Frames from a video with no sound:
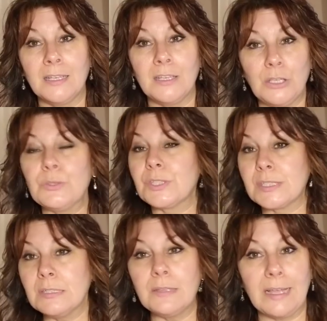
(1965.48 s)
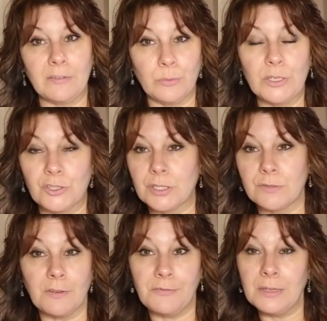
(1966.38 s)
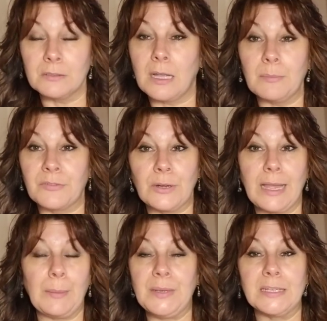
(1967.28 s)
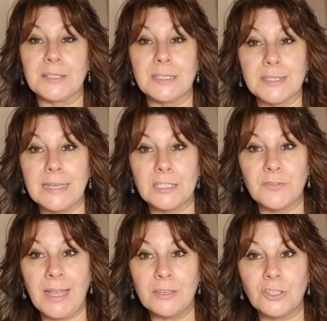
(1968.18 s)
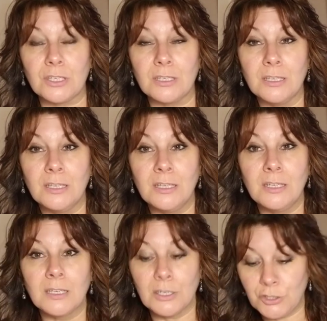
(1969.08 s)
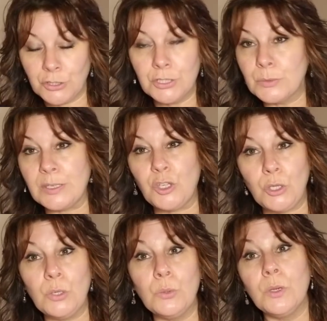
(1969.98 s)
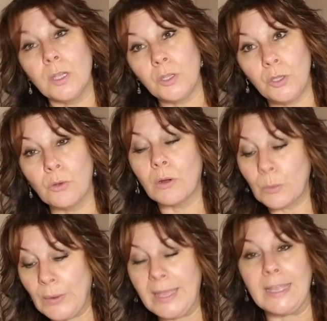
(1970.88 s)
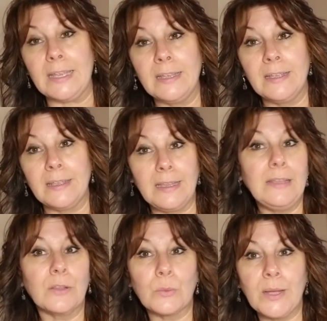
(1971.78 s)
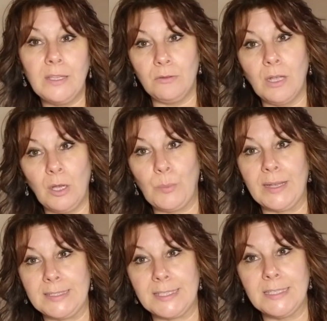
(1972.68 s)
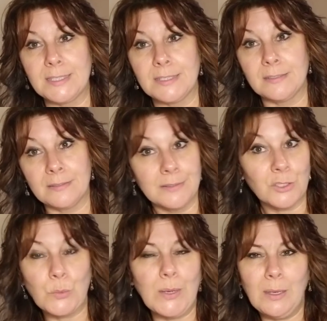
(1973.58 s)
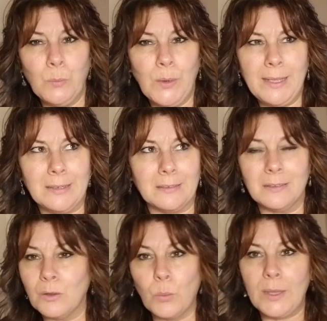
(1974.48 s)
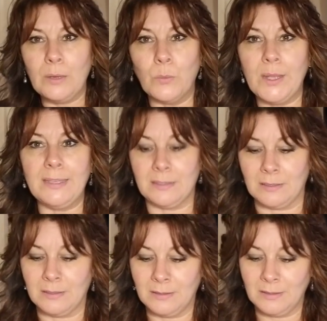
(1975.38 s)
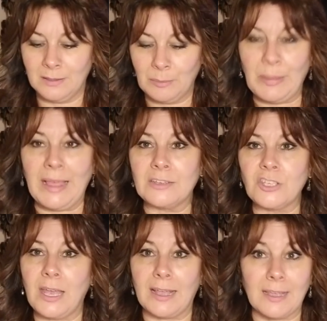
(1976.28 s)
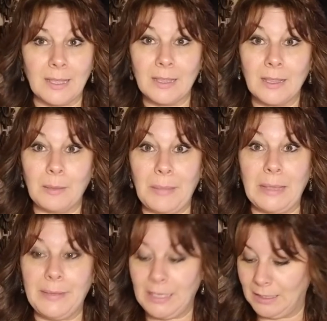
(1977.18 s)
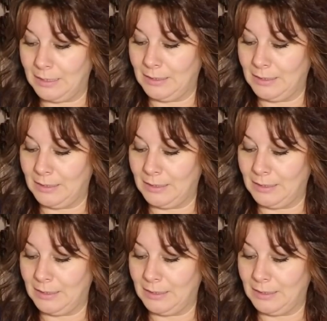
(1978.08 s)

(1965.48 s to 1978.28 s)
you still have wishes fulfilled, comfort, happiness, and satisfaction because you're doing you your way. Either way you go, Pisces. It's win win, win win. Blackjack, baby.